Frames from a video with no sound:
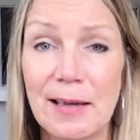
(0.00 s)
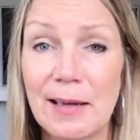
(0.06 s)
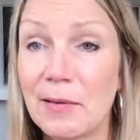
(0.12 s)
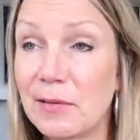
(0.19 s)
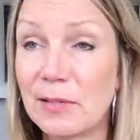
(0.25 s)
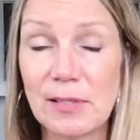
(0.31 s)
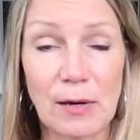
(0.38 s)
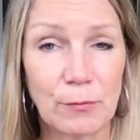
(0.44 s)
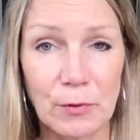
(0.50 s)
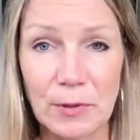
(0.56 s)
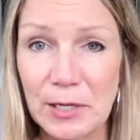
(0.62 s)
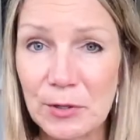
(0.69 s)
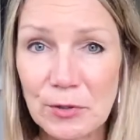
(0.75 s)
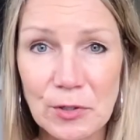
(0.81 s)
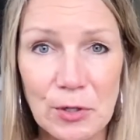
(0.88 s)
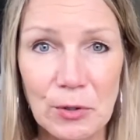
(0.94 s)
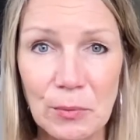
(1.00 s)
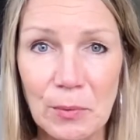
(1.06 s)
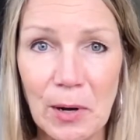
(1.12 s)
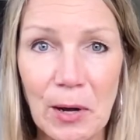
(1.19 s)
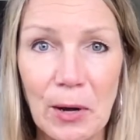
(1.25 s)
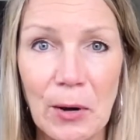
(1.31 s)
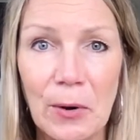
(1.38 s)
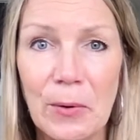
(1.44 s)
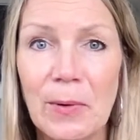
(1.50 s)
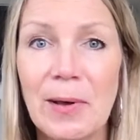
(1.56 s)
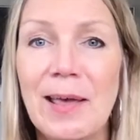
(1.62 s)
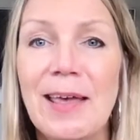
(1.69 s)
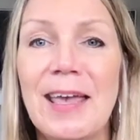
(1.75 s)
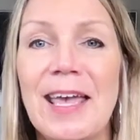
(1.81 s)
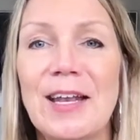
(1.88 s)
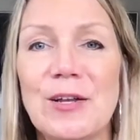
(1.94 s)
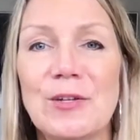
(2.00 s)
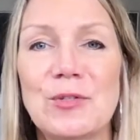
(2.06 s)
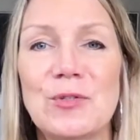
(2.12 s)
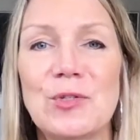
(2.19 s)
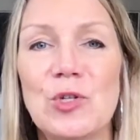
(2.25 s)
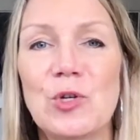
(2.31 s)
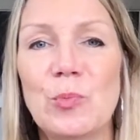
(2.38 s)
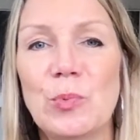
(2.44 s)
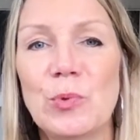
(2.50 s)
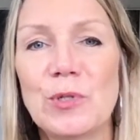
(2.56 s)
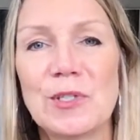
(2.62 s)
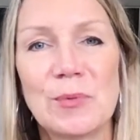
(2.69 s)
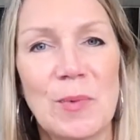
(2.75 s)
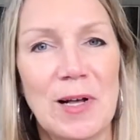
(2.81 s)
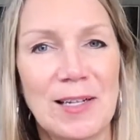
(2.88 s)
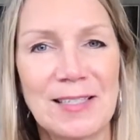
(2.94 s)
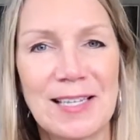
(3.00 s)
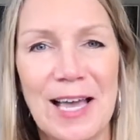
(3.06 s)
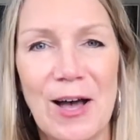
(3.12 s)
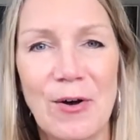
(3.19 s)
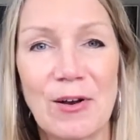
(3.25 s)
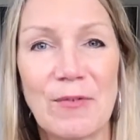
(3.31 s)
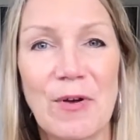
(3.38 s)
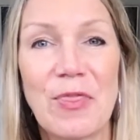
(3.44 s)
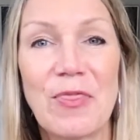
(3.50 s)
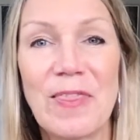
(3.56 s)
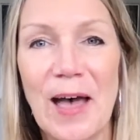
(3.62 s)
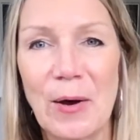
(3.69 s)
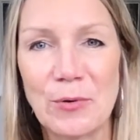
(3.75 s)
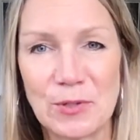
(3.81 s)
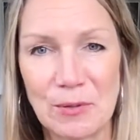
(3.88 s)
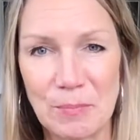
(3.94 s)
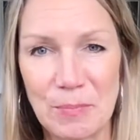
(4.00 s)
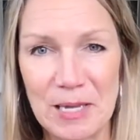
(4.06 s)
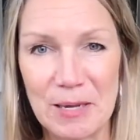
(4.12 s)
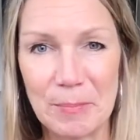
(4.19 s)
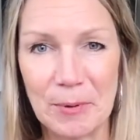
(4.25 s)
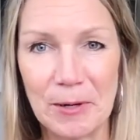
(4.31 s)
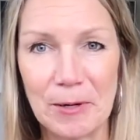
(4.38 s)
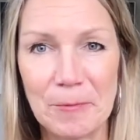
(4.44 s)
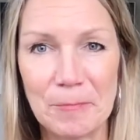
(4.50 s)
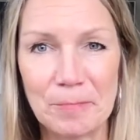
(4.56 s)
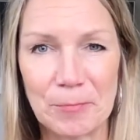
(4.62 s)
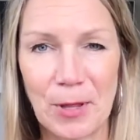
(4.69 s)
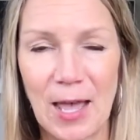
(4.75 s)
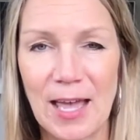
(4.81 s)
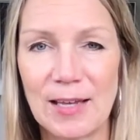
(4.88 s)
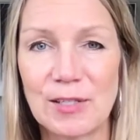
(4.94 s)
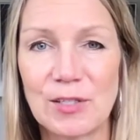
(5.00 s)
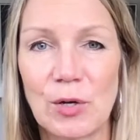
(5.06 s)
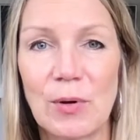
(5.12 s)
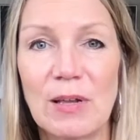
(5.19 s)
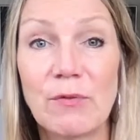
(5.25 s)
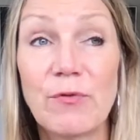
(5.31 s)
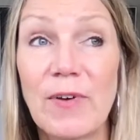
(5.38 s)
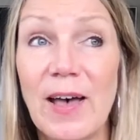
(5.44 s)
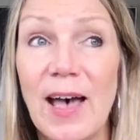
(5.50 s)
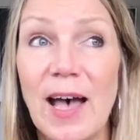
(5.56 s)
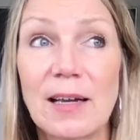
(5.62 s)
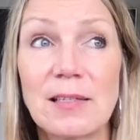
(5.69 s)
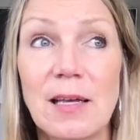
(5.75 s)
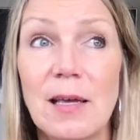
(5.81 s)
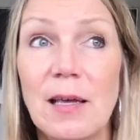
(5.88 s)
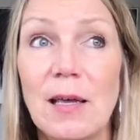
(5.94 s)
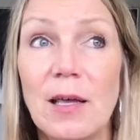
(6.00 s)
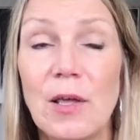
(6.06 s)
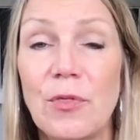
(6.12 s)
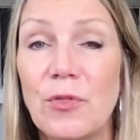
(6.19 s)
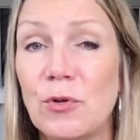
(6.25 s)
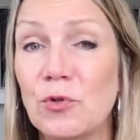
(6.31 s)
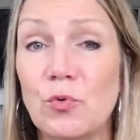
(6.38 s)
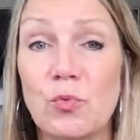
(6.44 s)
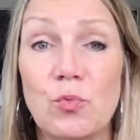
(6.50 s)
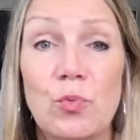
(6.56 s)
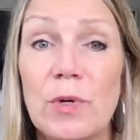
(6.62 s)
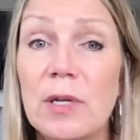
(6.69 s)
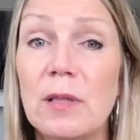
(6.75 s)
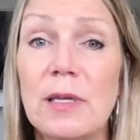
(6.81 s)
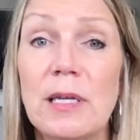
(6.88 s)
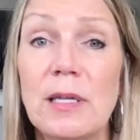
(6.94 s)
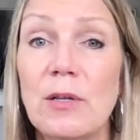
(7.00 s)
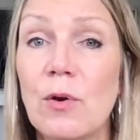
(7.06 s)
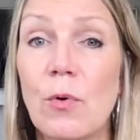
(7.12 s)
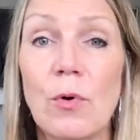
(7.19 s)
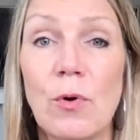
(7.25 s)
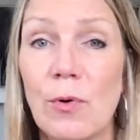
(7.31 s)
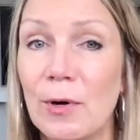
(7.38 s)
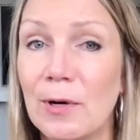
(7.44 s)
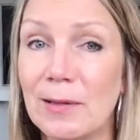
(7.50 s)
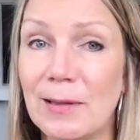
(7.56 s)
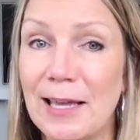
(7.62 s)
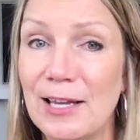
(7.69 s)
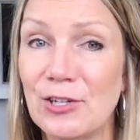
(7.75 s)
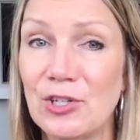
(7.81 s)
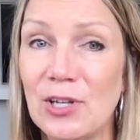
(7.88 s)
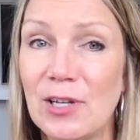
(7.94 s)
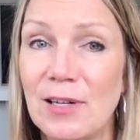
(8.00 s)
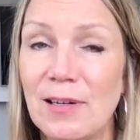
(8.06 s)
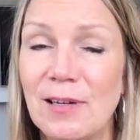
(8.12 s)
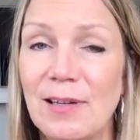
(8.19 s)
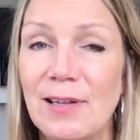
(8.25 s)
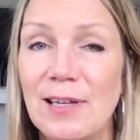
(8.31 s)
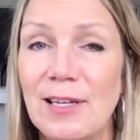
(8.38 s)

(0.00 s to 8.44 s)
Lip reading: several years in a row in a super small town of 1,000 people. Okay, so in fact, there's really no correlation